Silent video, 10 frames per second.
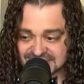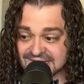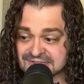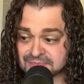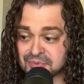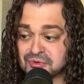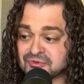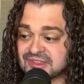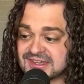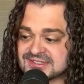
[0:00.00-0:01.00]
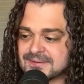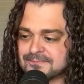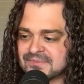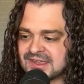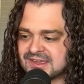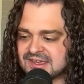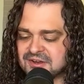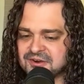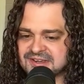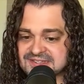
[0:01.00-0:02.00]
And to prove this,
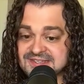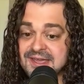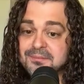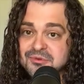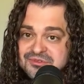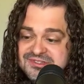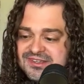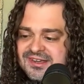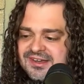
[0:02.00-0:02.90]
here are examples